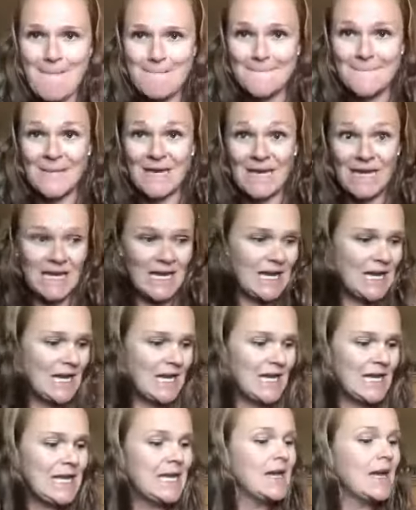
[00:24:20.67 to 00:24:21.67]
Me.
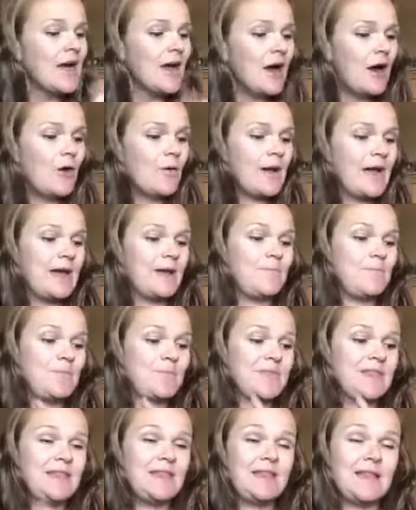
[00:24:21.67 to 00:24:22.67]
Okay,
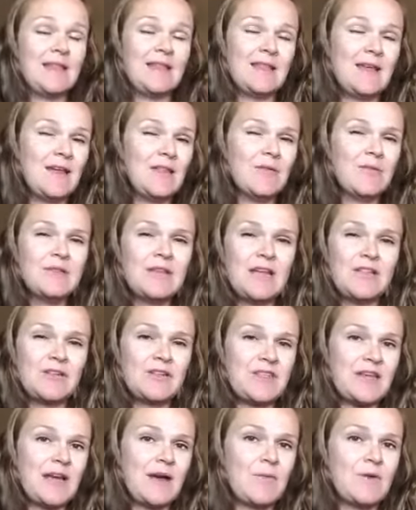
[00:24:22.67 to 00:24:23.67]
the only other
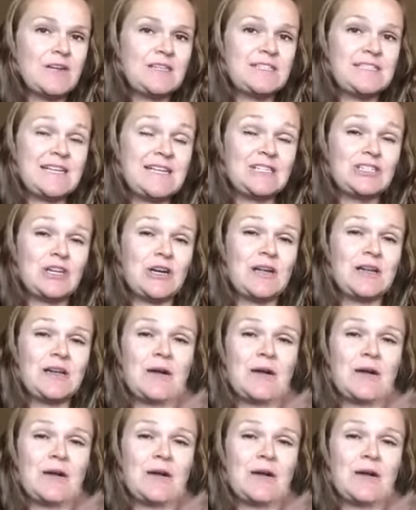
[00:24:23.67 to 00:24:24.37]
thing I wanted to touch on,